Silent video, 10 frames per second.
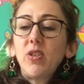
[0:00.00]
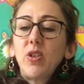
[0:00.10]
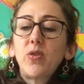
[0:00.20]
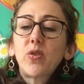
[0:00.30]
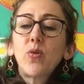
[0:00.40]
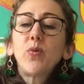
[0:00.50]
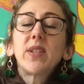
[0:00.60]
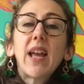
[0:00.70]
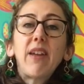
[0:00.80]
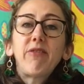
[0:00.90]
school
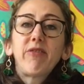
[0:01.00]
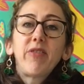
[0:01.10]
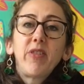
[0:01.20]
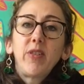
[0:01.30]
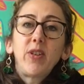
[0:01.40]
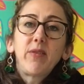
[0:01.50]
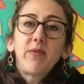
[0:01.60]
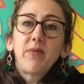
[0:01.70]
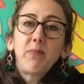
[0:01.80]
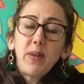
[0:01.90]
safe
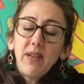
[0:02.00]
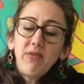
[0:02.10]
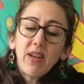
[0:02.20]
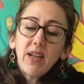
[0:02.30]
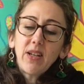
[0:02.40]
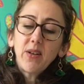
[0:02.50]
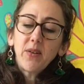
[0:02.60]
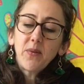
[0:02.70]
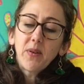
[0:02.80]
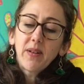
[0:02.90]
PVA glue.